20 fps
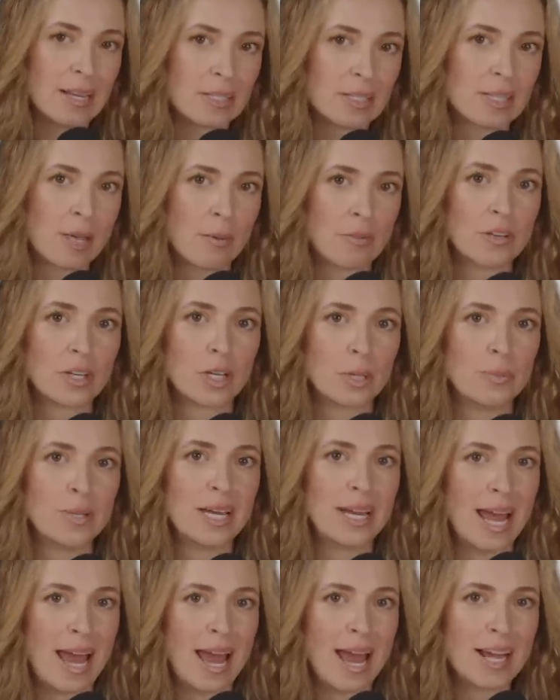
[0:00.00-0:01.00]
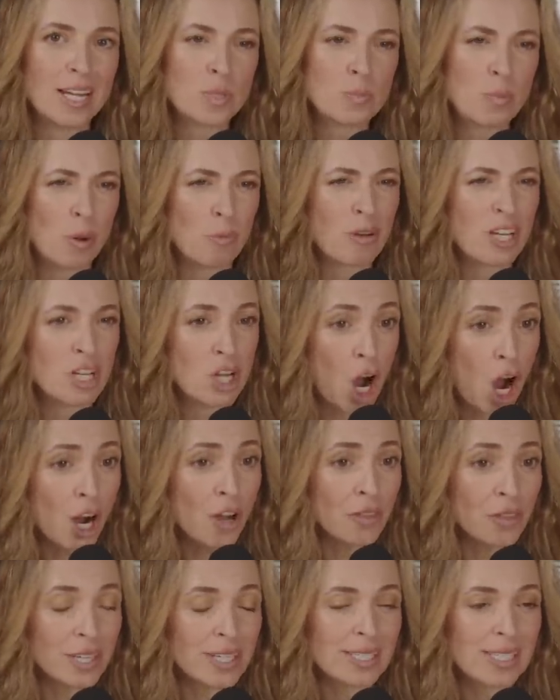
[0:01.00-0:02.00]
Some of it could be an act. But
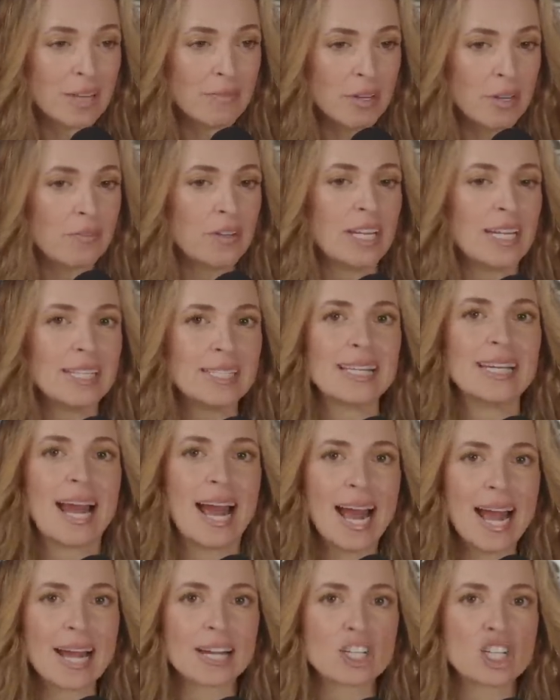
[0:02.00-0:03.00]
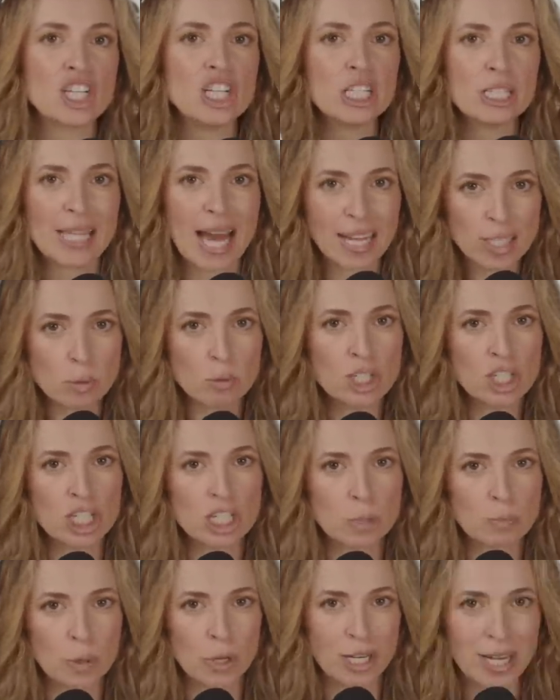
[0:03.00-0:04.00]
regardless, even if it is an act, that's what
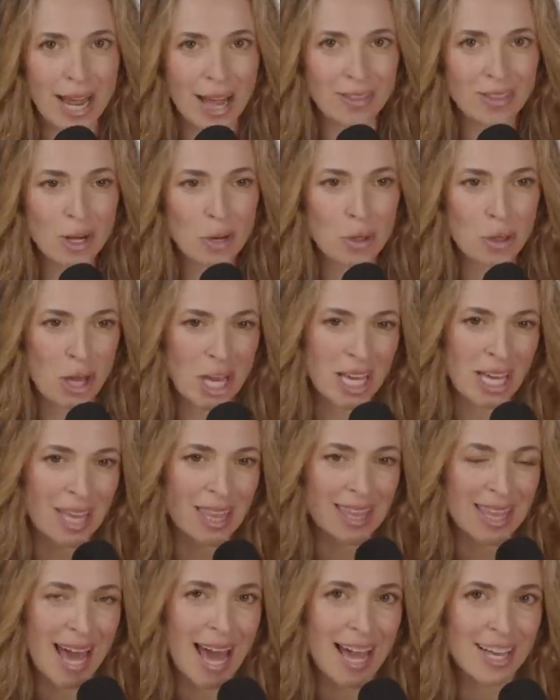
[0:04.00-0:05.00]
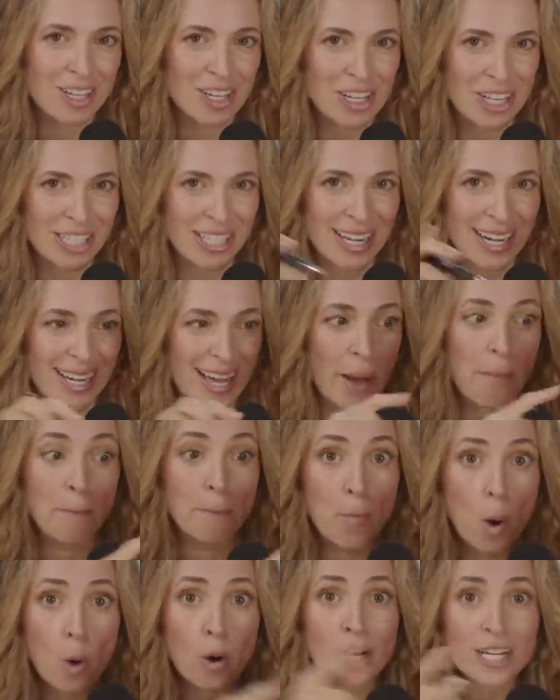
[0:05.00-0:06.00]
she's putting out there, thinking that she's going to get
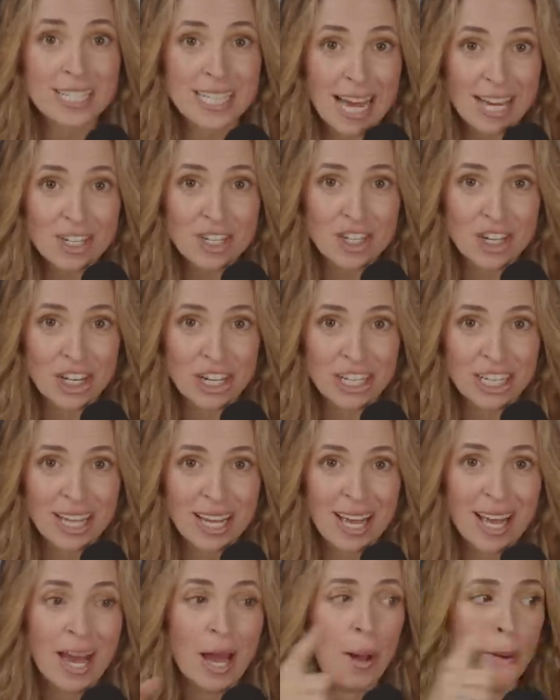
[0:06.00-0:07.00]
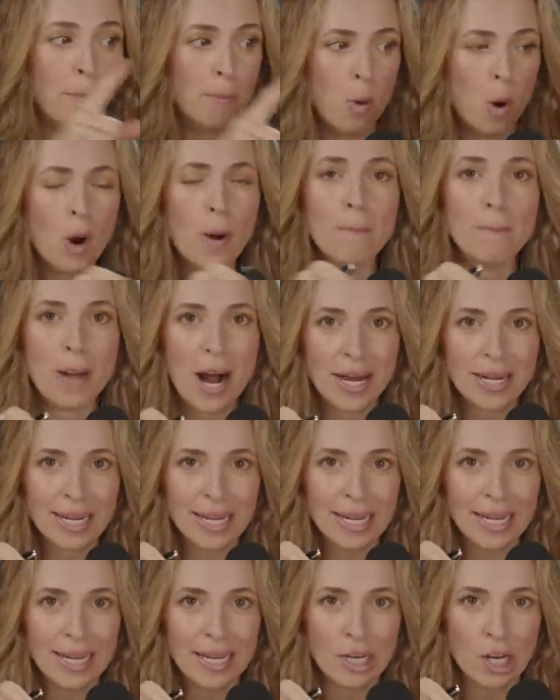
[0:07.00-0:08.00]
more attention, more
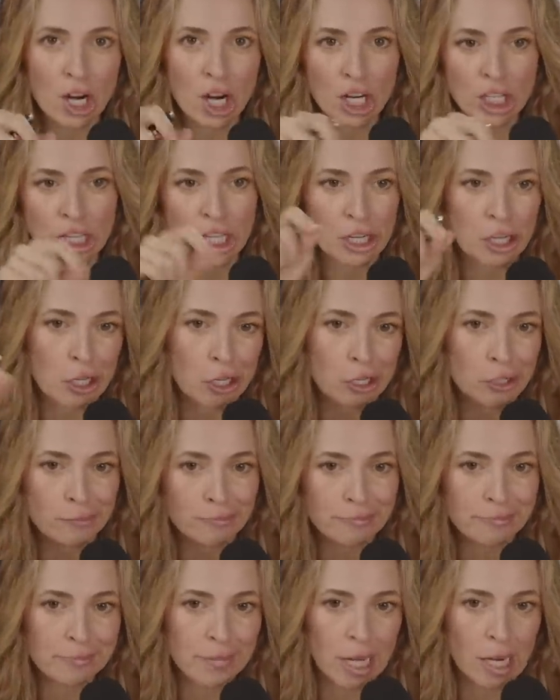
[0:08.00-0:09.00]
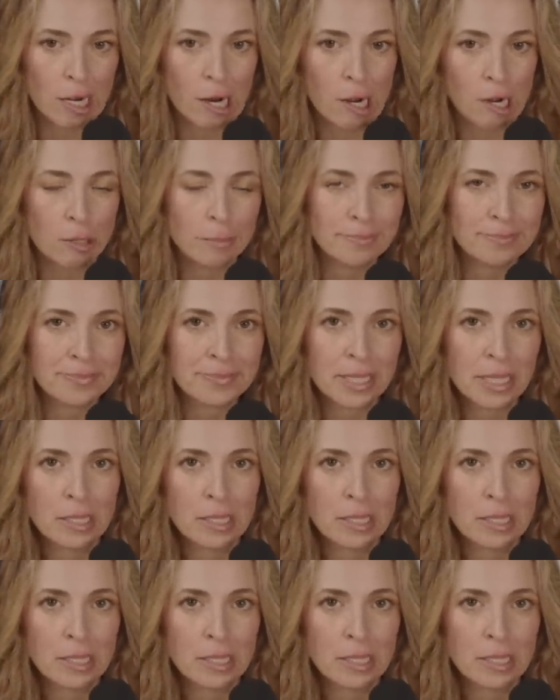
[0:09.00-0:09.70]
money in her little, you know,